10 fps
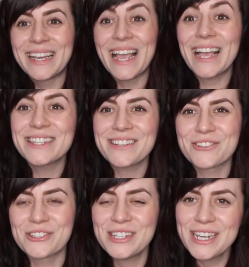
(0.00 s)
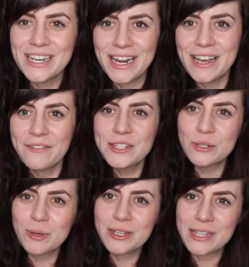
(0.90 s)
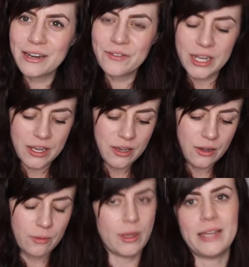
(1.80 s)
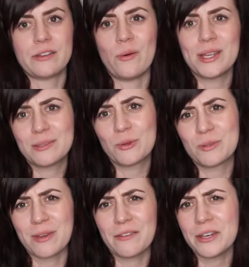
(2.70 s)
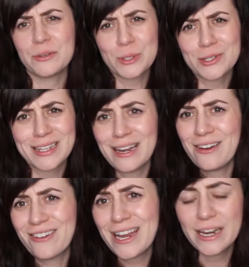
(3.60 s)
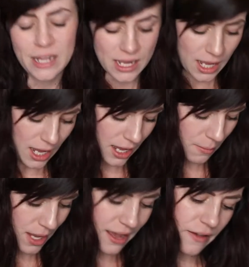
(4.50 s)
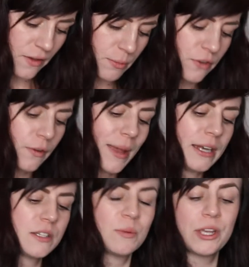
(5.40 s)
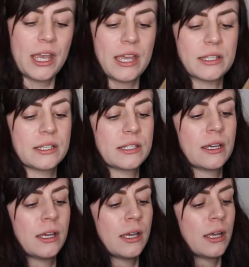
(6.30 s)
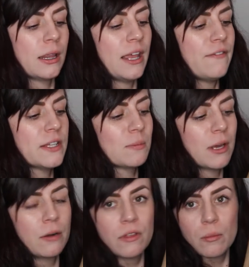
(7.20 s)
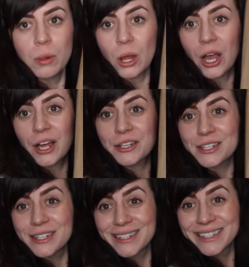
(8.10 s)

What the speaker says: Hey guys, it's Justine, and I have a super exciting video. As always, most of my videos are exciting, right? I have Beautiful Madness Bookcase. Life is better with a plot.